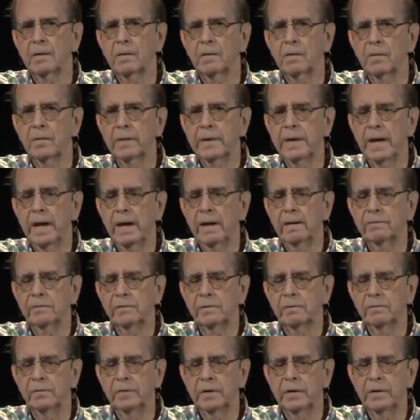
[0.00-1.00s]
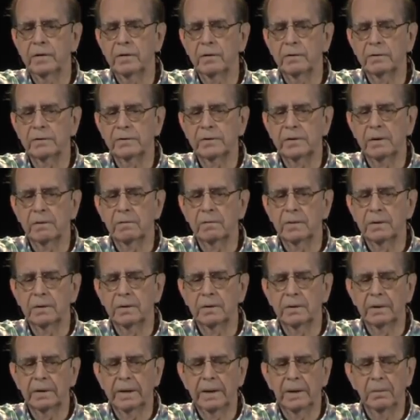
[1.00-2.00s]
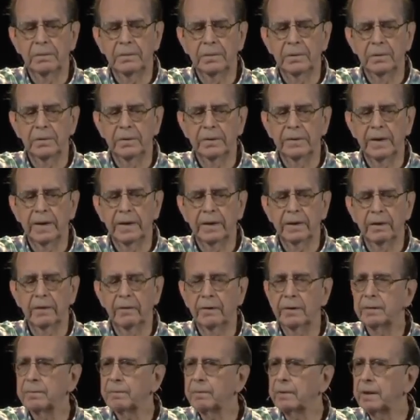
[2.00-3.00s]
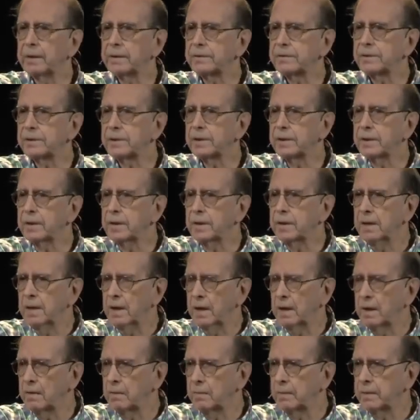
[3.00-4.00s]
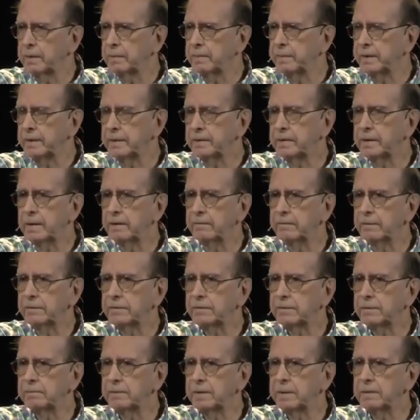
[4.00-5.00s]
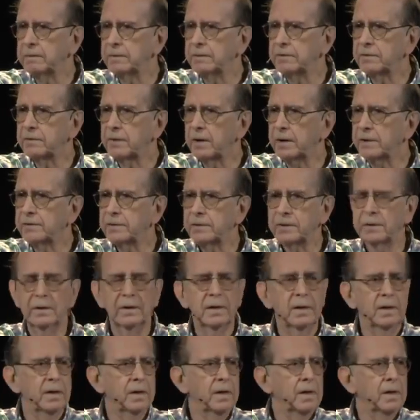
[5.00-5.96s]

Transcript: we have some videos that will help you in that area. Plus, we'll be giving some demonstration.